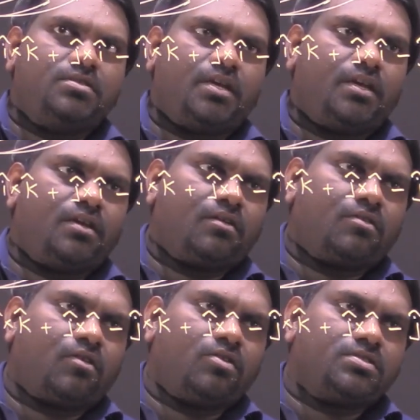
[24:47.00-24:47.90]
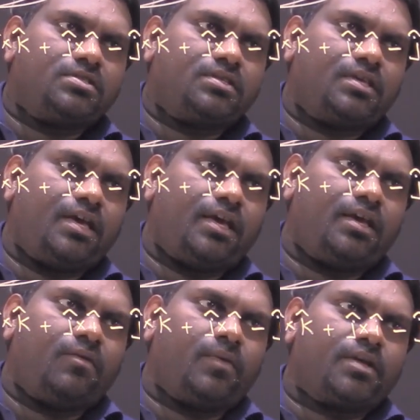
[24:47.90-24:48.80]
j cross k
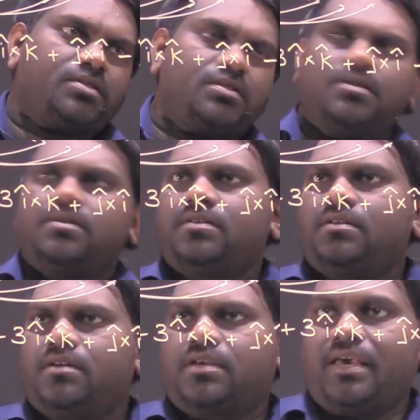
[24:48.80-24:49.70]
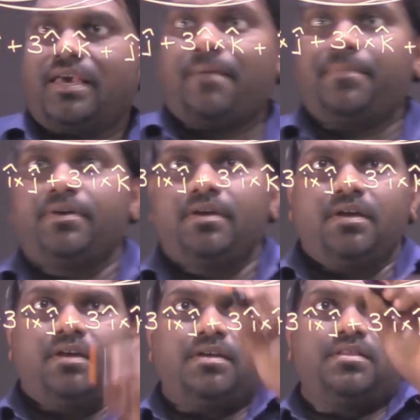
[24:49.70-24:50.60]
vector, okay, cap.
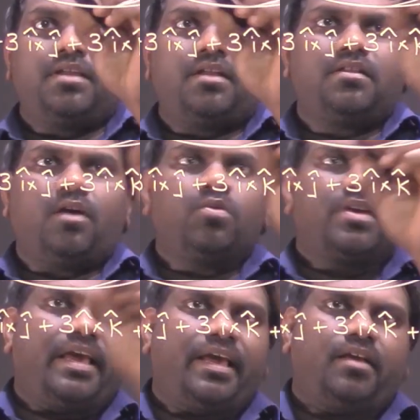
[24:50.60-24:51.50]
Then now k